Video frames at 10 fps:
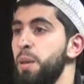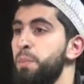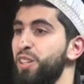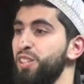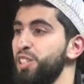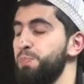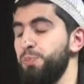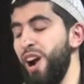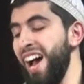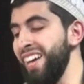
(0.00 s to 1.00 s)
Because
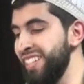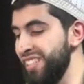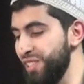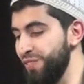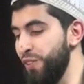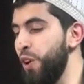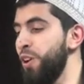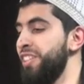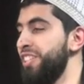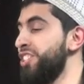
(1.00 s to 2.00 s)
pride is
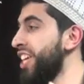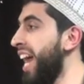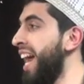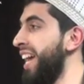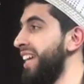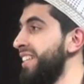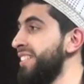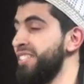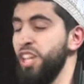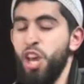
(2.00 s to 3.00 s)
for the
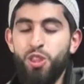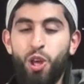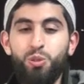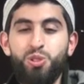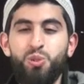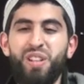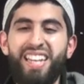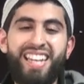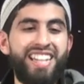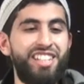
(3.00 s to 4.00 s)
jahils, those who
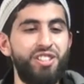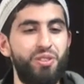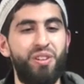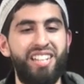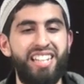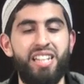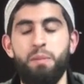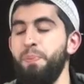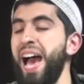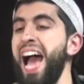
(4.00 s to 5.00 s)
are ignorant
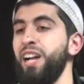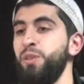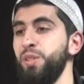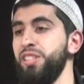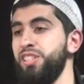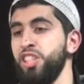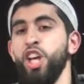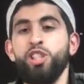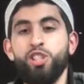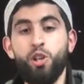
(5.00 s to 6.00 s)
and backwards.
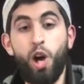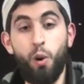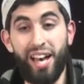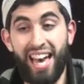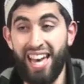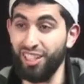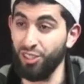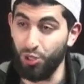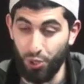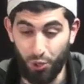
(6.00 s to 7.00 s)
So go ahead
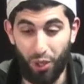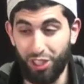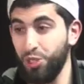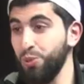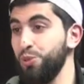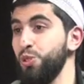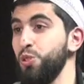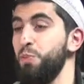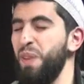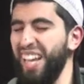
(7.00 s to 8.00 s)
and do what you
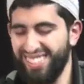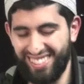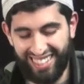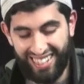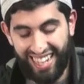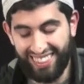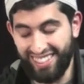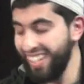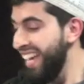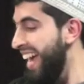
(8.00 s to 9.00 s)
do best, and let
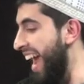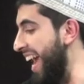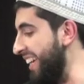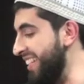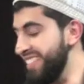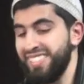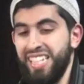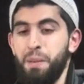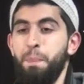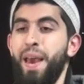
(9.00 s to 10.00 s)
the haters
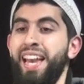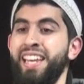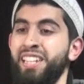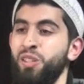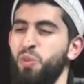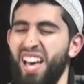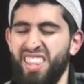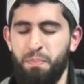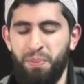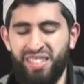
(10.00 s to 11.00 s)
keep hating while
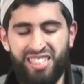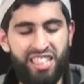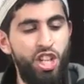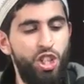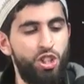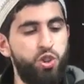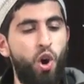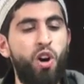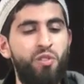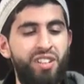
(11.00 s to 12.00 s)
they're busy
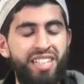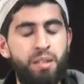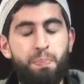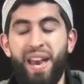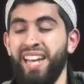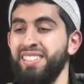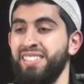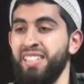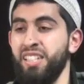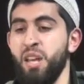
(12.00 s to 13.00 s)
drawing and
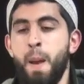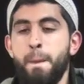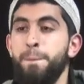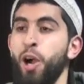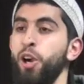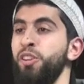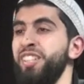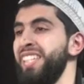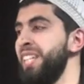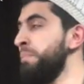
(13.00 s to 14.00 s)
painting,
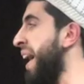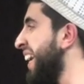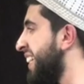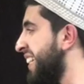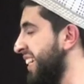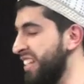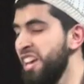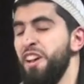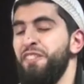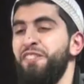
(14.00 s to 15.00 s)
burning and
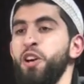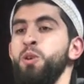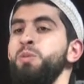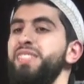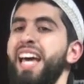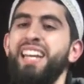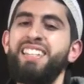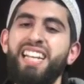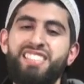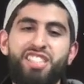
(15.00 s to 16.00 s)
making films that
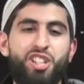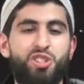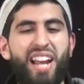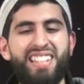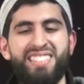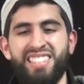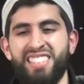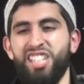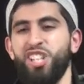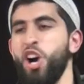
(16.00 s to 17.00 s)
are
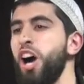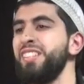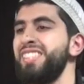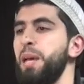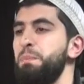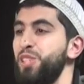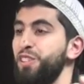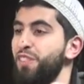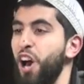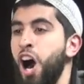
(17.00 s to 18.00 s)
desecrating the concept
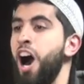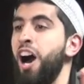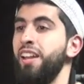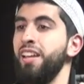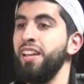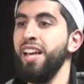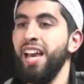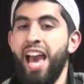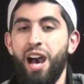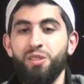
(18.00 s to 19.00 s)
of art.
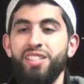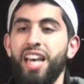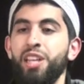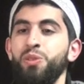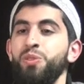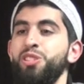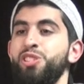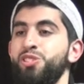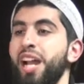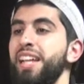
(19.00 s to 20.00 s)
How dare you
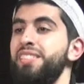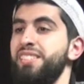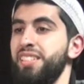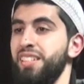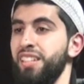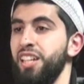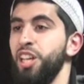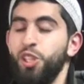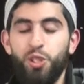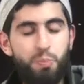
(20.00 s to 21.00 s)
disgrace it?
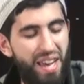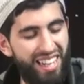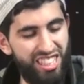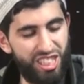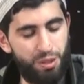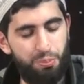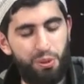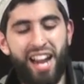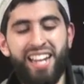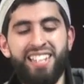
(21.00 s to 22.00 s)
You better just
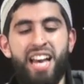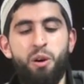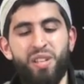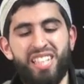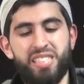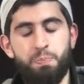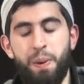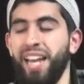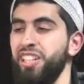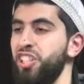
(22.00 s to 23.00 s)
pray that we as
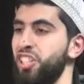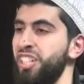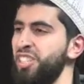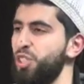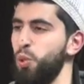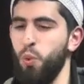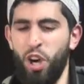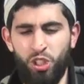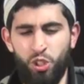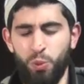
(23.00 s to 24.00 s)
patient as the
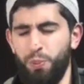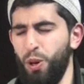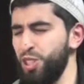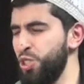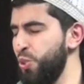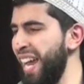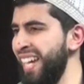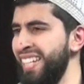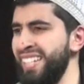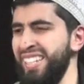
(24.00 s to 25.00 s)
one you
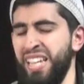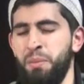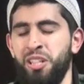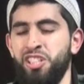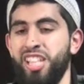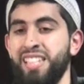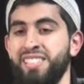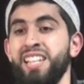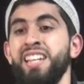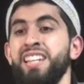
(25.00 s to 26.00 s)
portrayed in an image
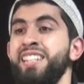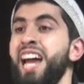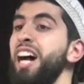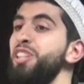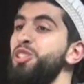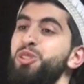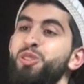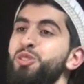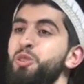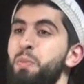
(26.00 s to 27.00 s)
that's not
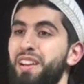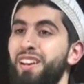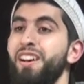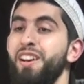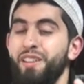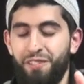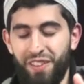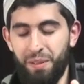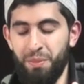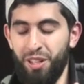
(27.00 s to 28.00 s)
true, but a
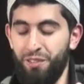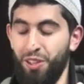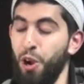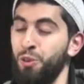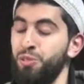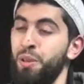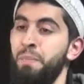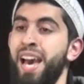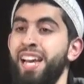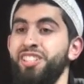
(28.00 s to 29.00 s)
figment of your own
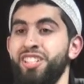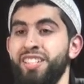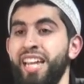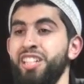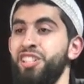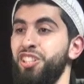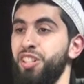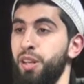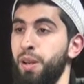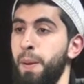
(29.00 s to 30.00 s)

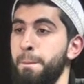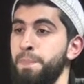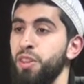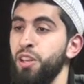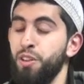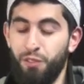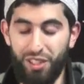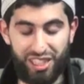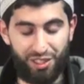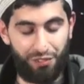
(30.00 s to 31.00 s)
imagination. For
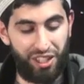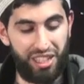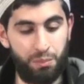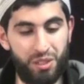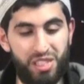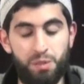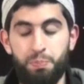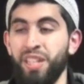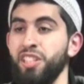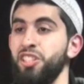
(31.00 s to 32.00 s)
there's freedom of
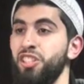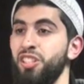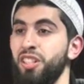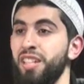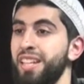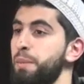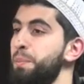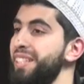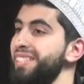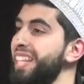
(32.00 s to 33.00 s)
speech,
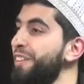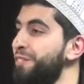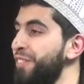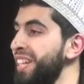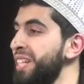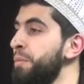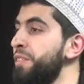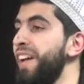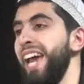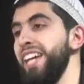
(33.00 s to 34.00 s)
but there's not freedom
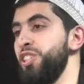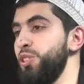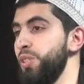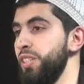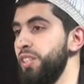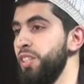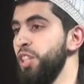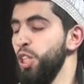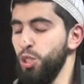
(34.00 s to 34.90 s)
of hatred.